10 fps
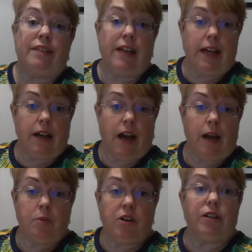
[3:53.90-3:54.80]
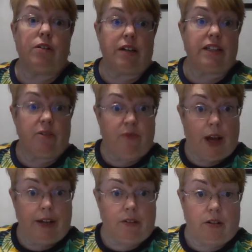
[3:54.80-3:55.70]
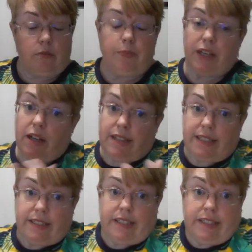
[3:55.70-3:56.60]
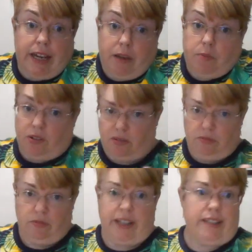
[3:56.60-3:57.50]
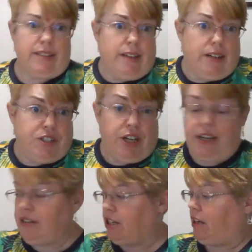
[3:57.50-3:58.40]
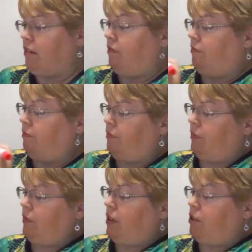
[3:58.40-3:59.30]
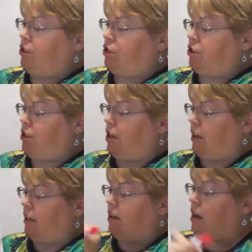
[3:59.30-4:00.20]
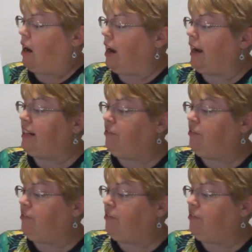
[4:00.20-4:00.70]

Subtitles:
Then I'm going to look at the final because it's stable. It's not changing. Shun. I